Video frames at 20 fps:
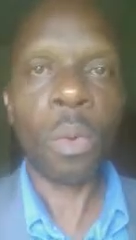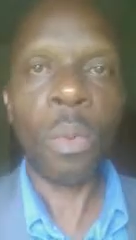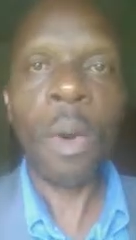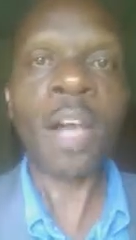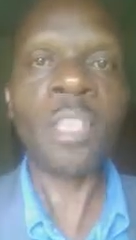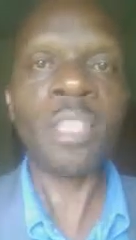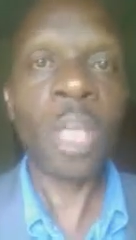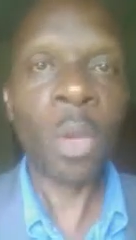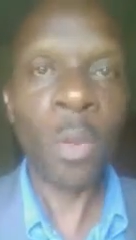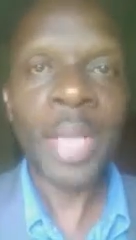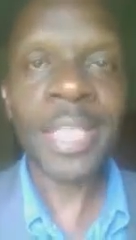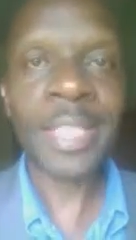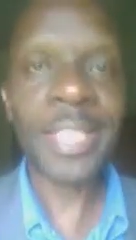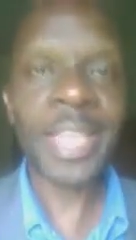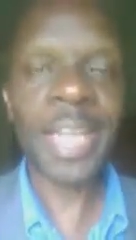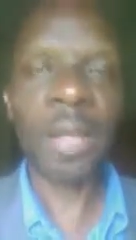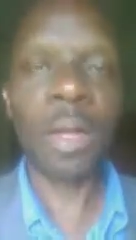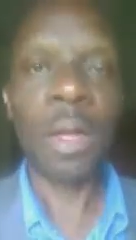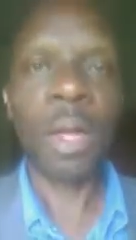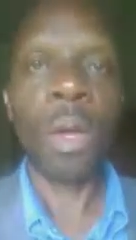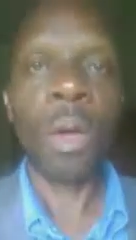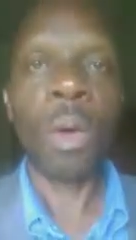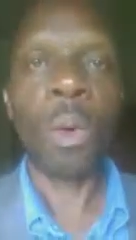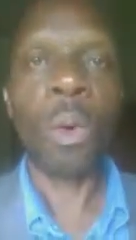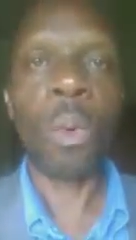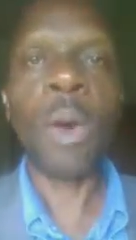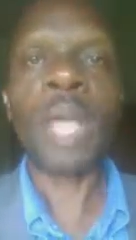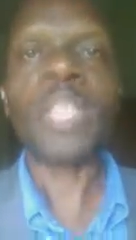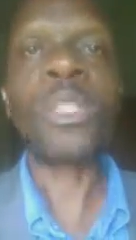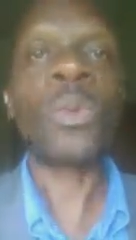Whilst you're waiting,
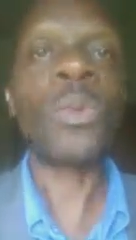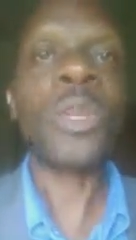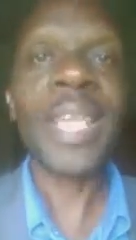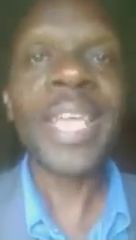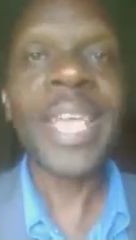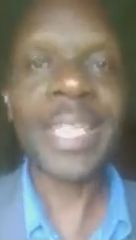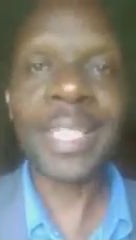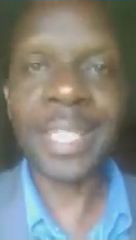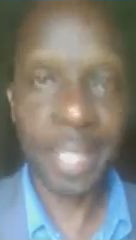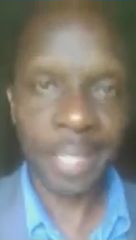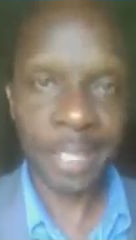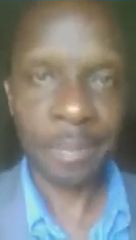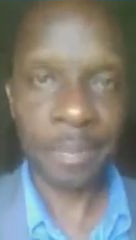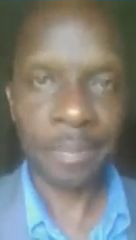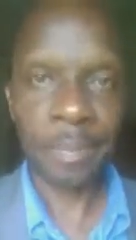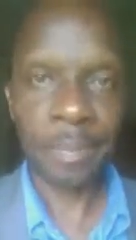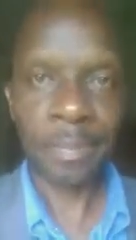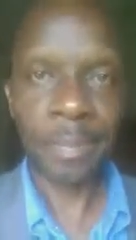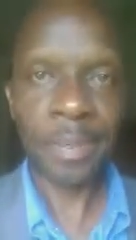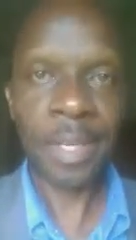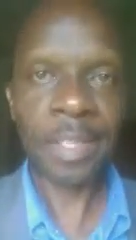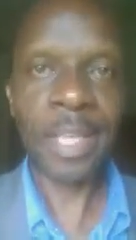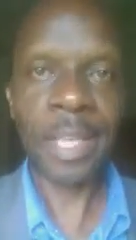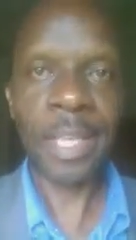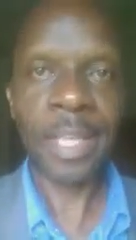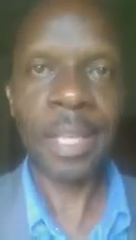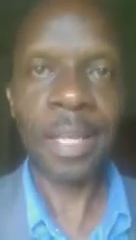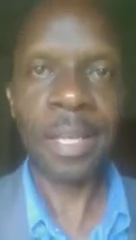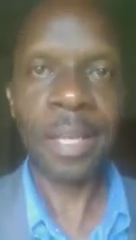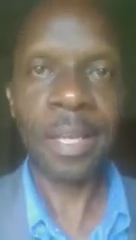what will you eat? You
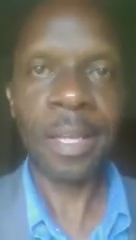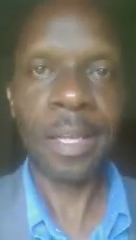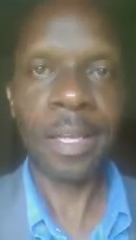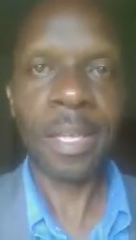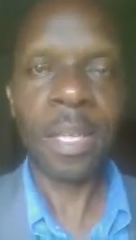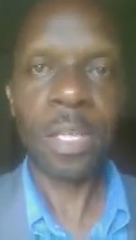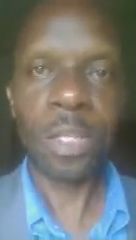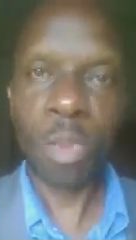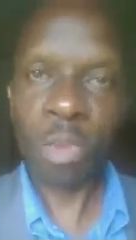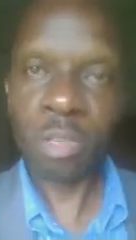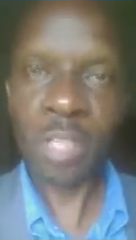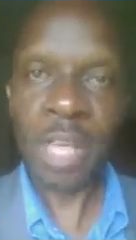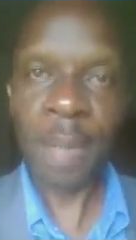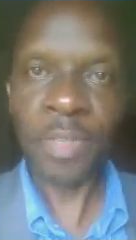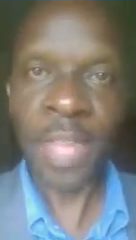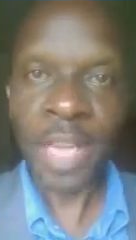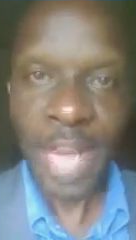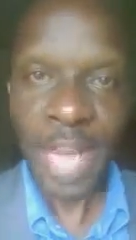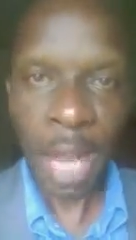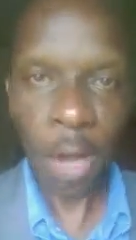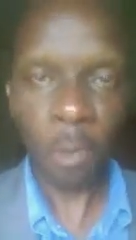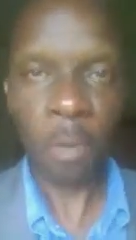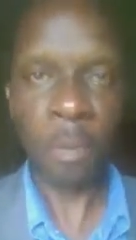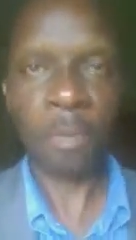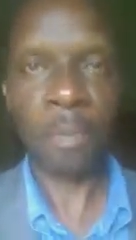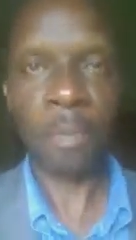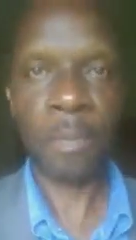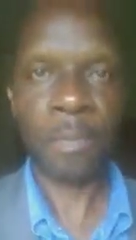see, do something now.